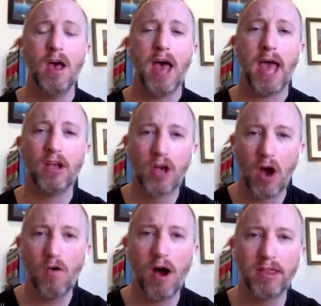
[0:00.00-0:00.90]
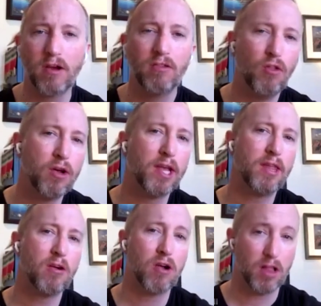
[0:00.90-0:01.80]
and go on there and look at
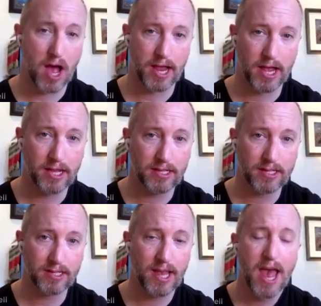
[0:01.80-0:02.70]
their clients